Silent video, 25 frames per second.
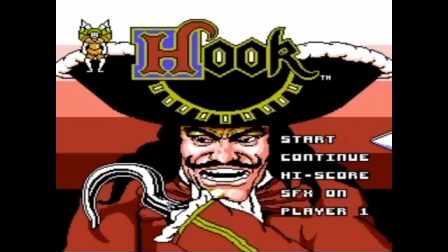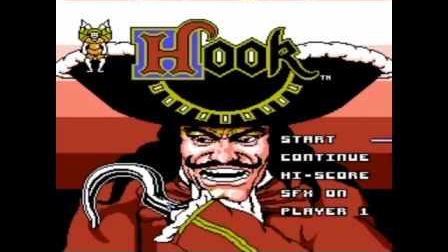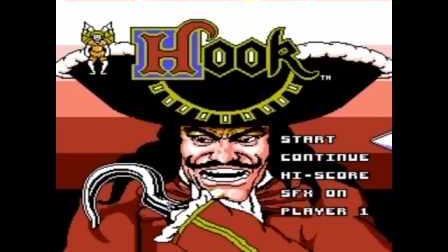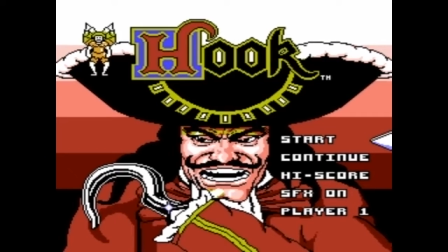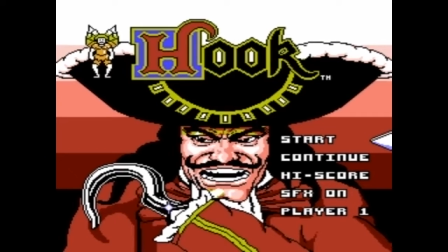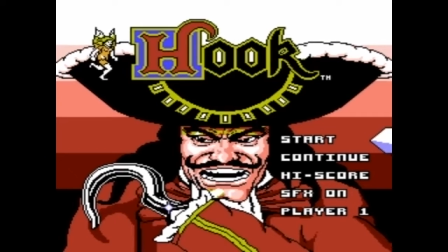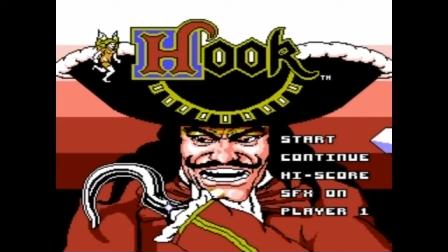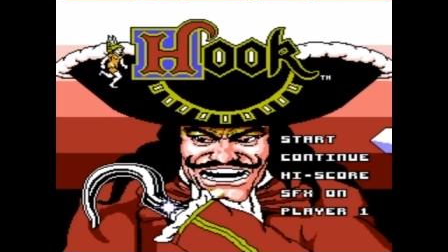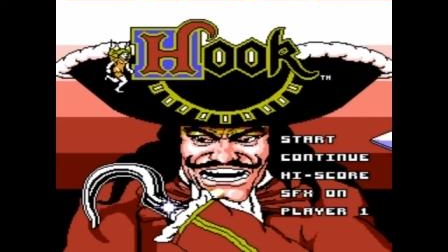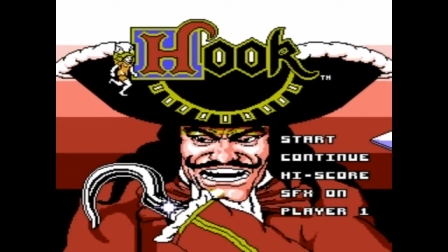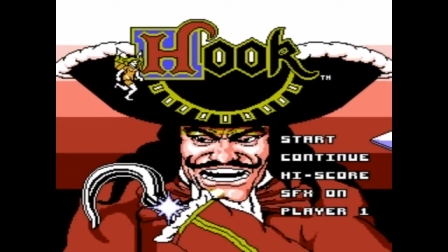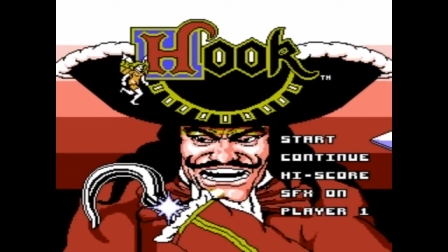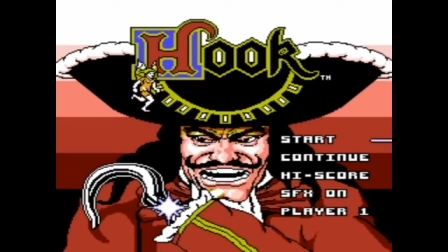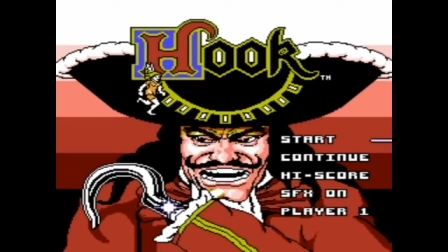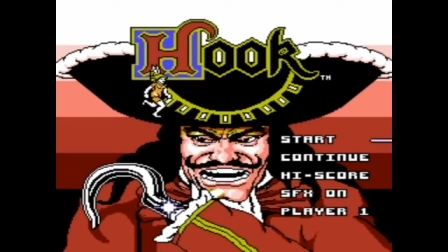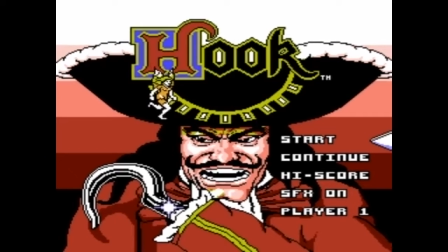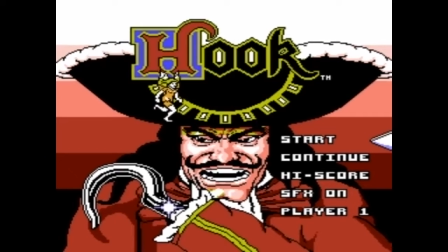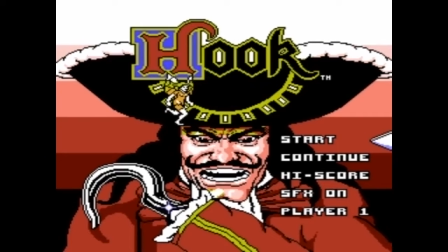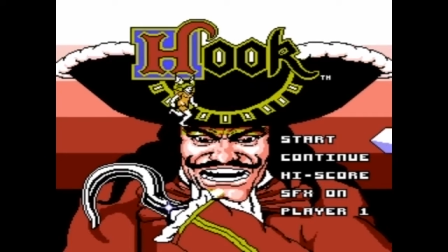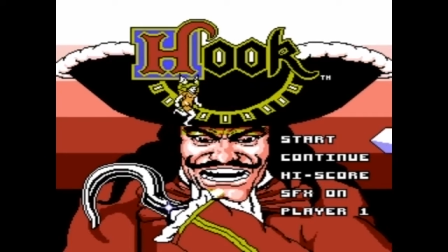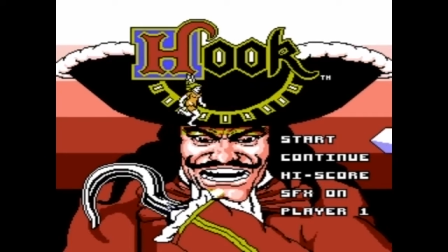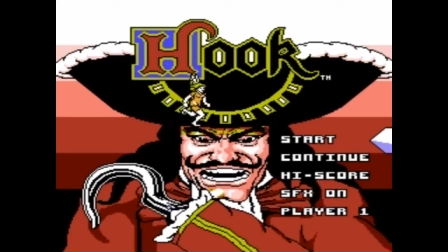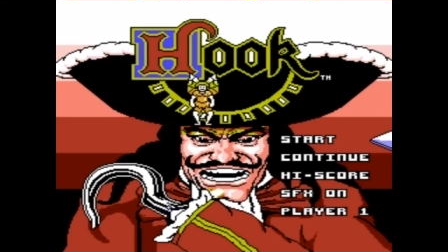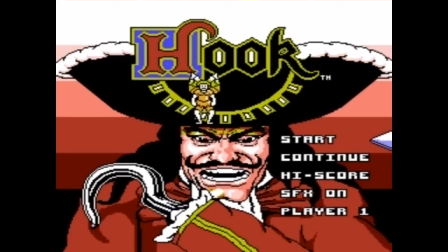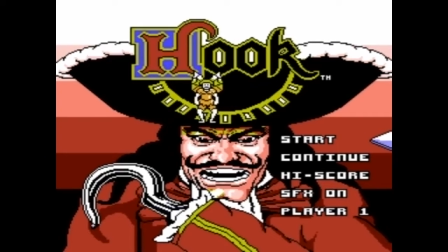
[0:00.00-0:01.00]
the story
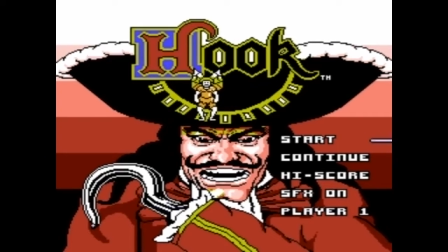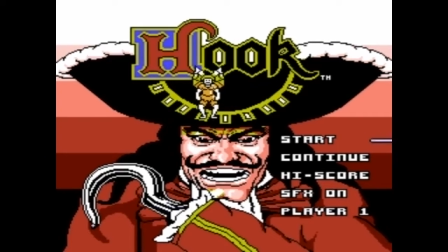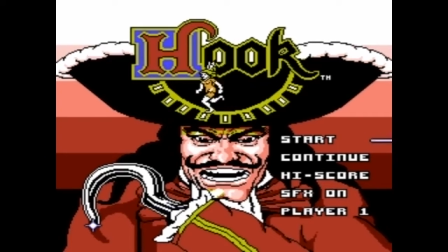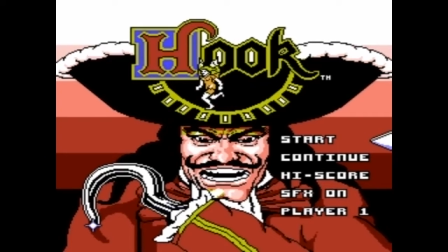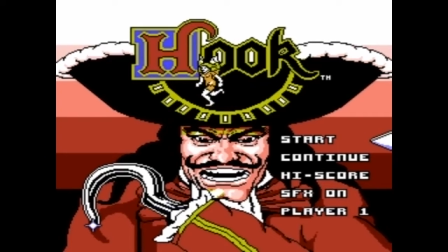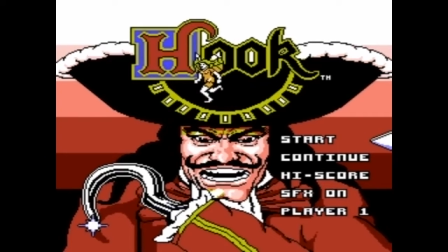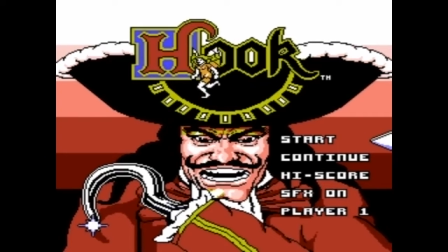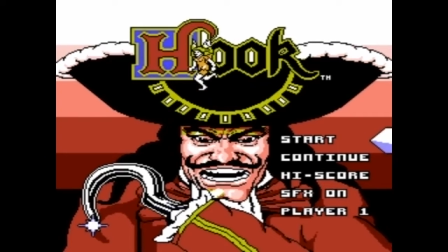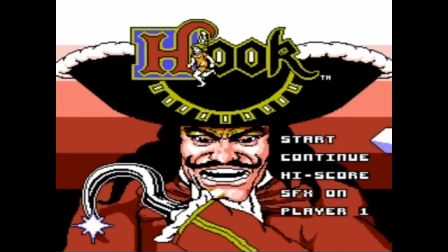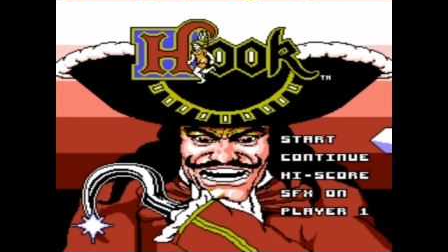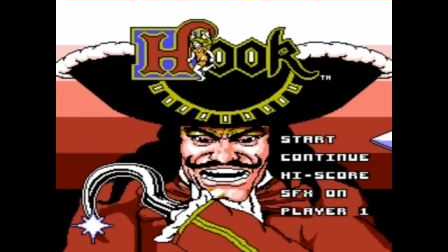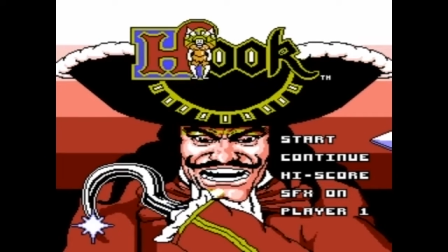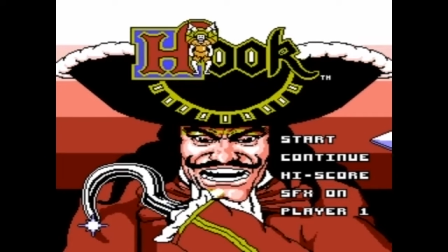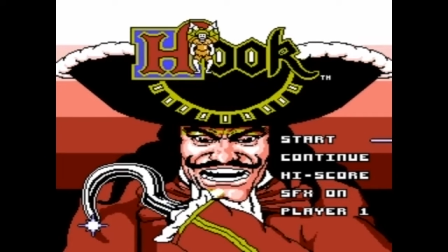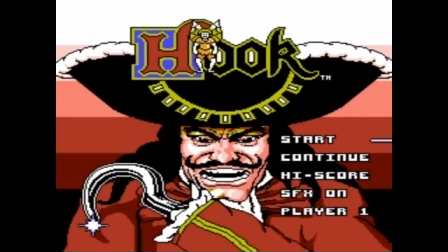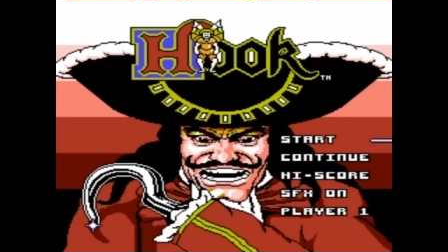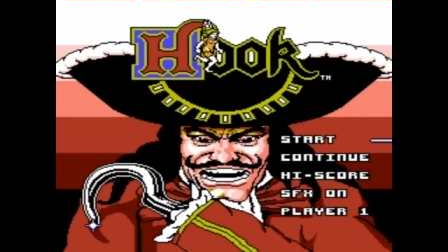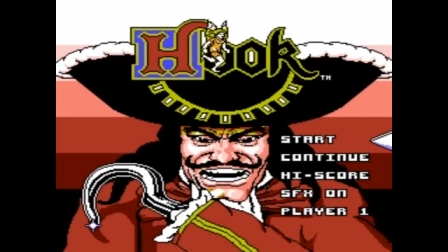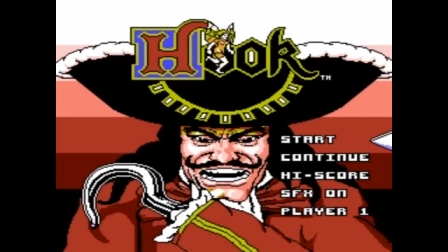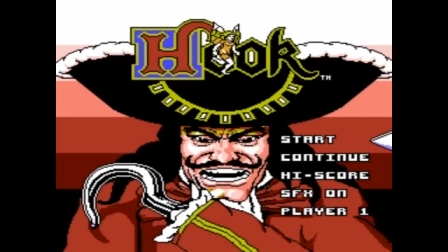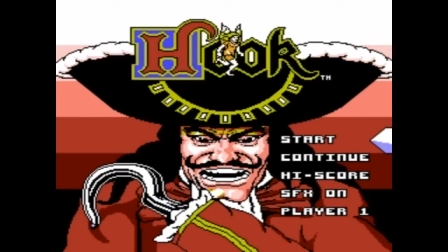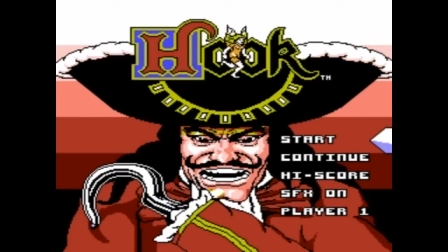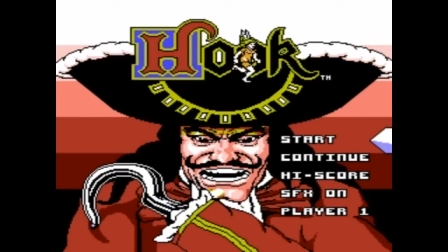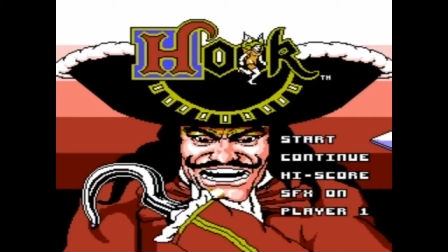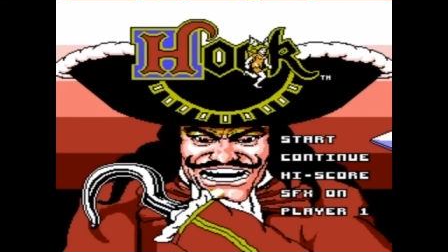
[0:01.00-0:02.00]
for this game
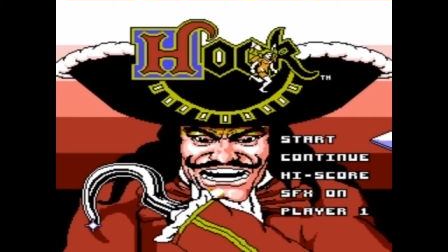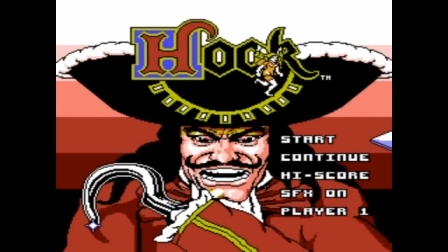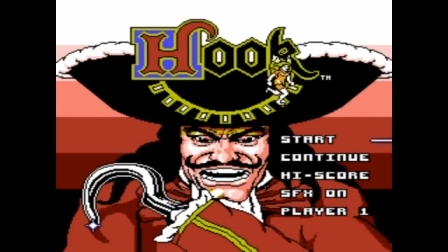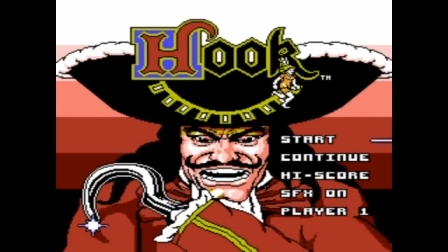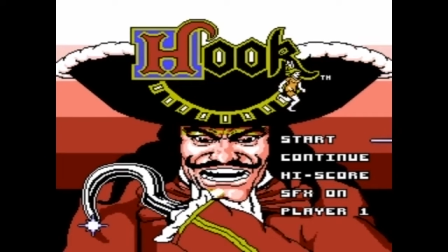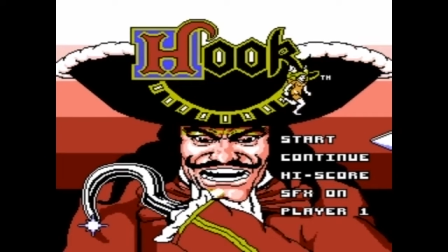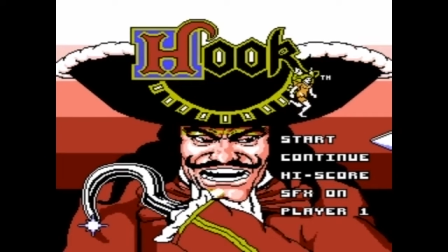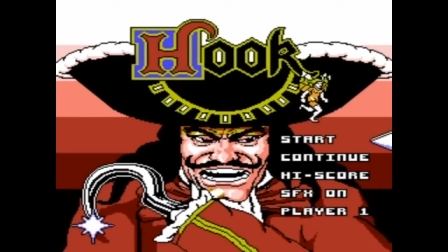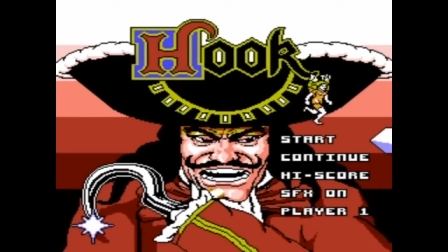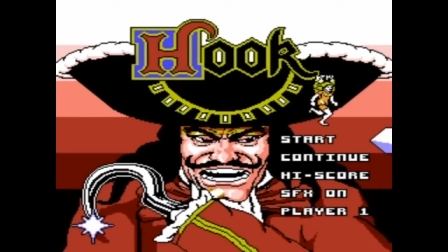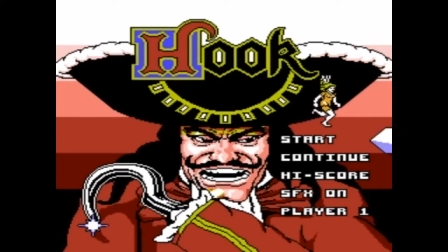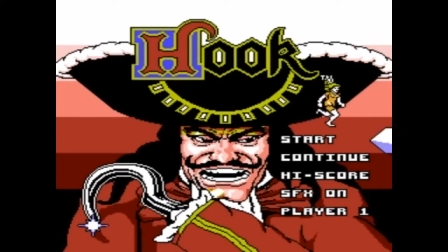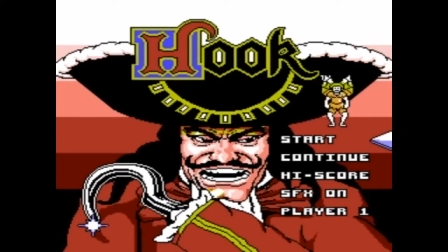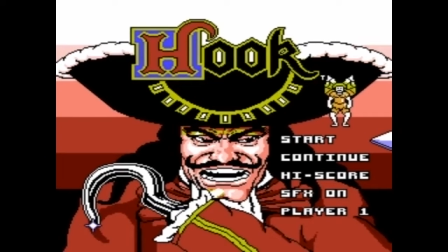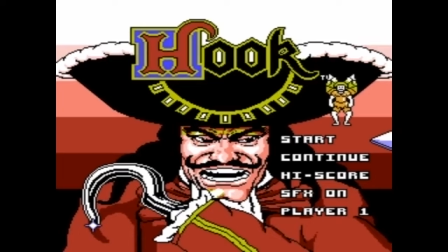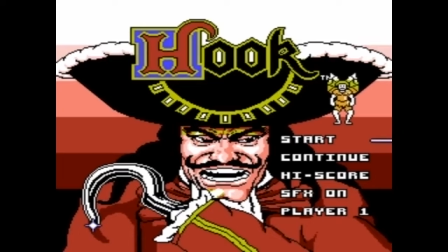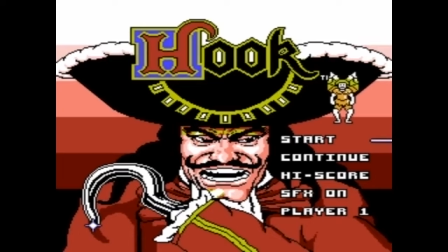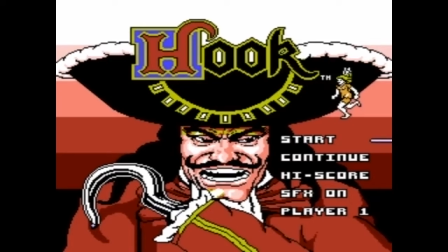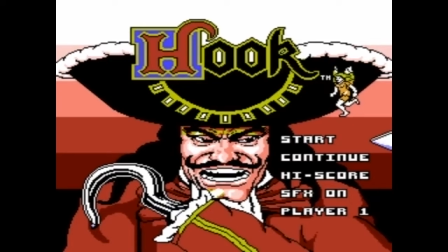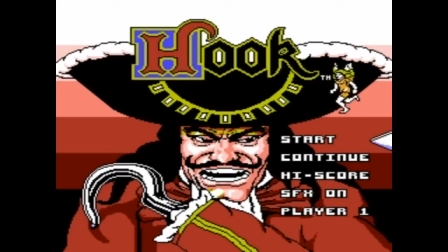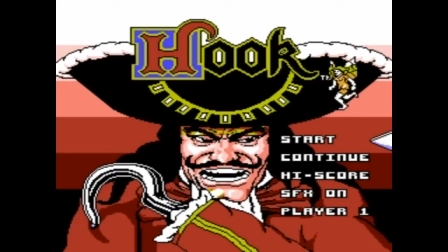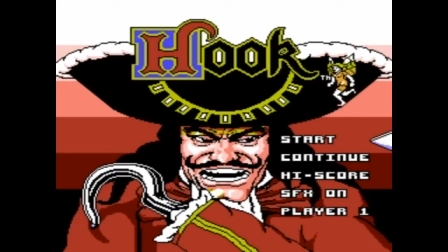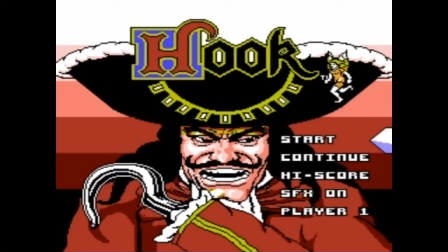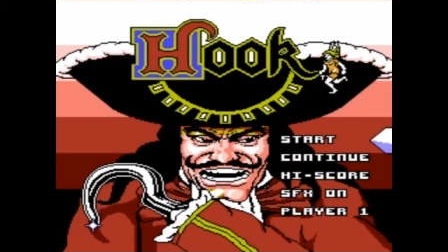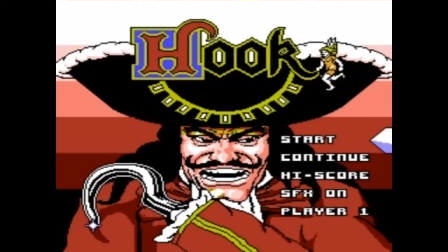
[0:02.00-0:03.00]

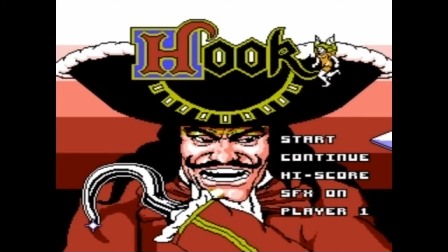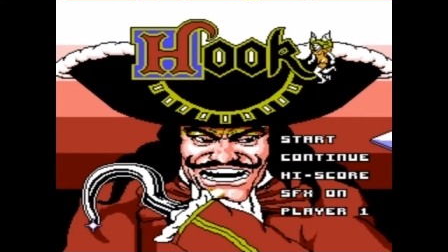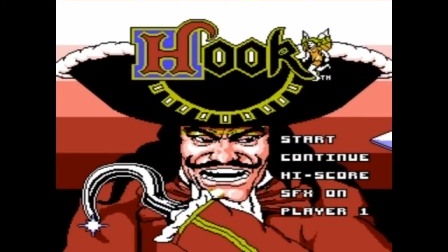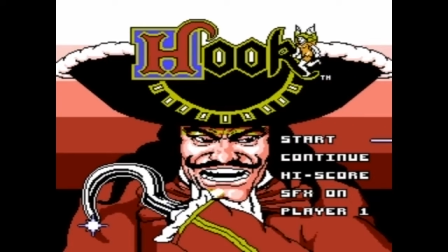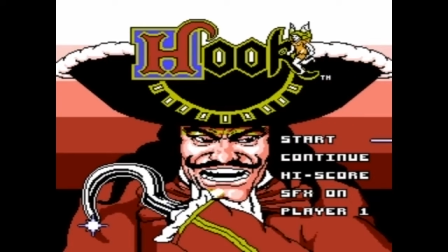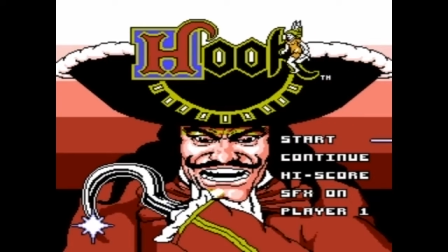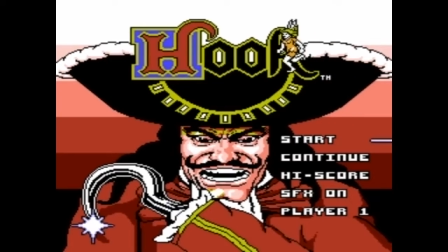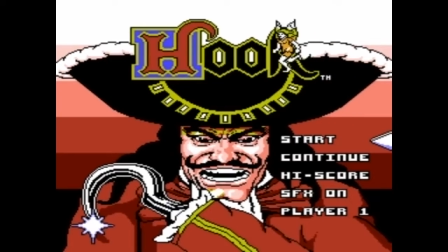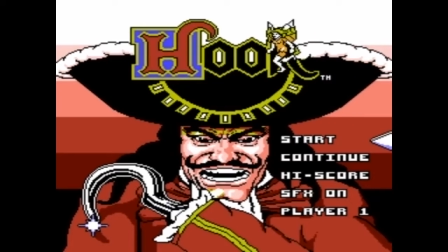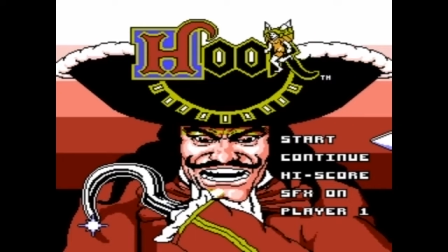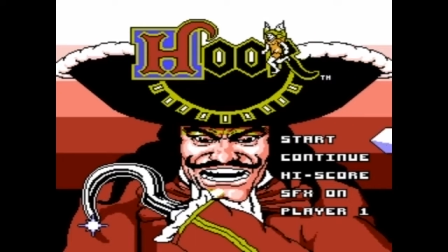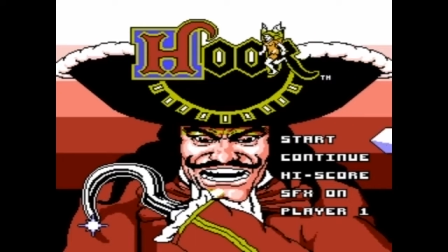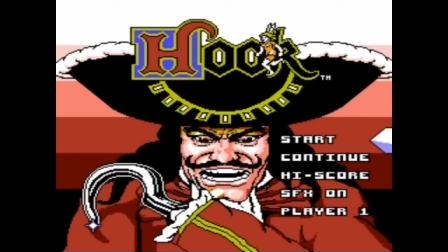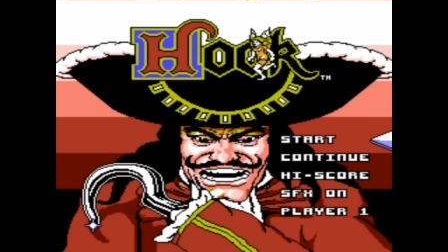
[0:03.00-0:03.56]
or this movie,